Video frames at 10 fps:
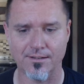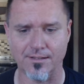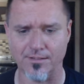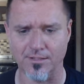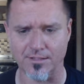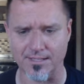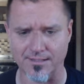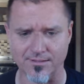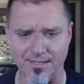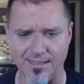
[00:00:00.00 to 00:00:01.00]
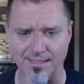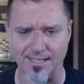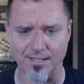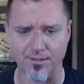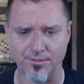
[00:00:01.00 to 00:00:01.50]
Doesn't look like there's
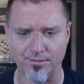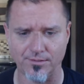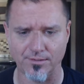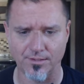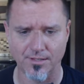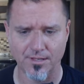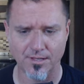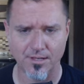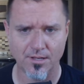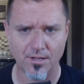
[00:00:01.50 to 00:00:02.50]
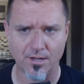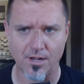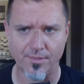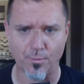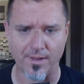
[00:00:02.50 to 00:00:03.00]
anything else
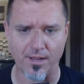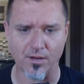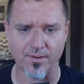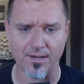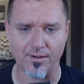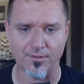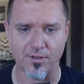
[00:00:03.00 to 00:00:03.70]
on the way over here.